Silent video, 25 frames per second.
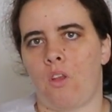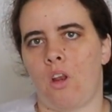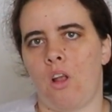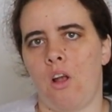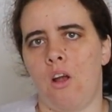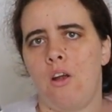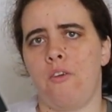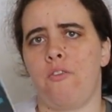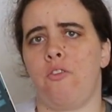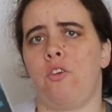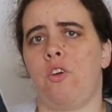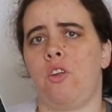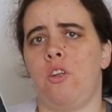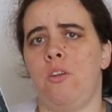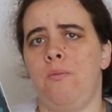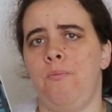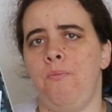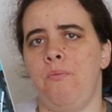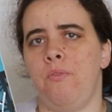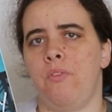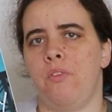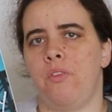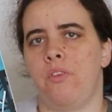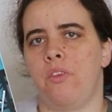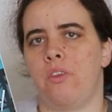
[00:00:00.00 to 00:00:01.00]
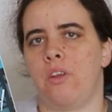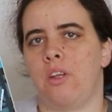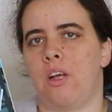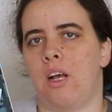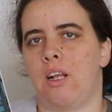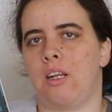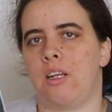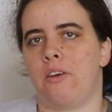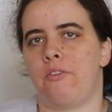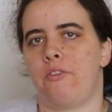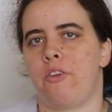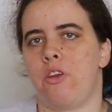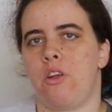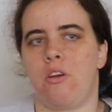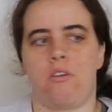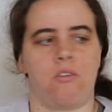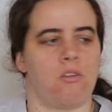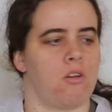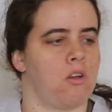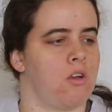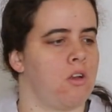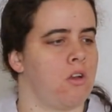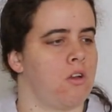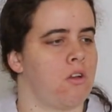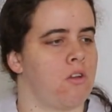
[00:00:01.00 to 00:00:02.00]
Overall, I loved it.
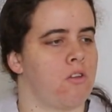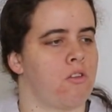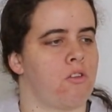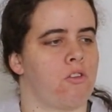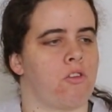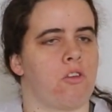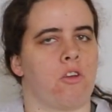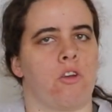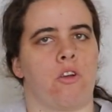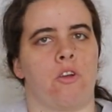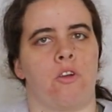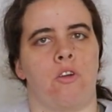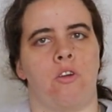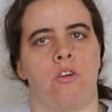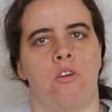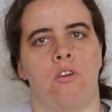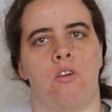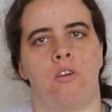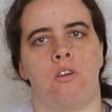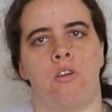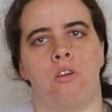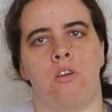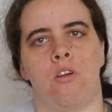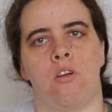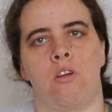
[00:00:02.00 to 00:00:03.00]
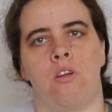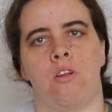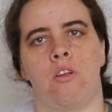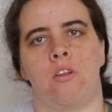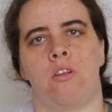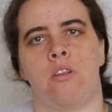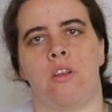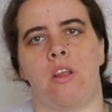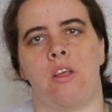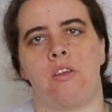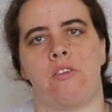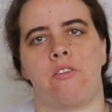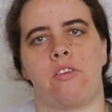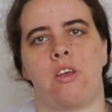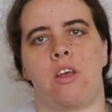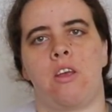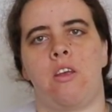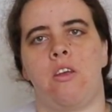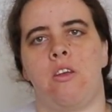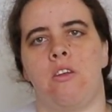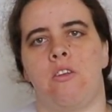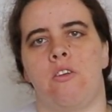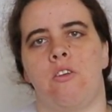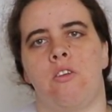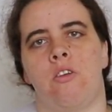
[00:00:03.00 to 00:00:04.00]
So the
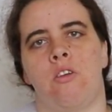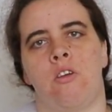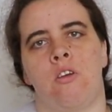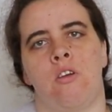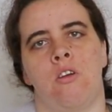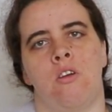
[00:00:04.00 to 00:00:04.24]
second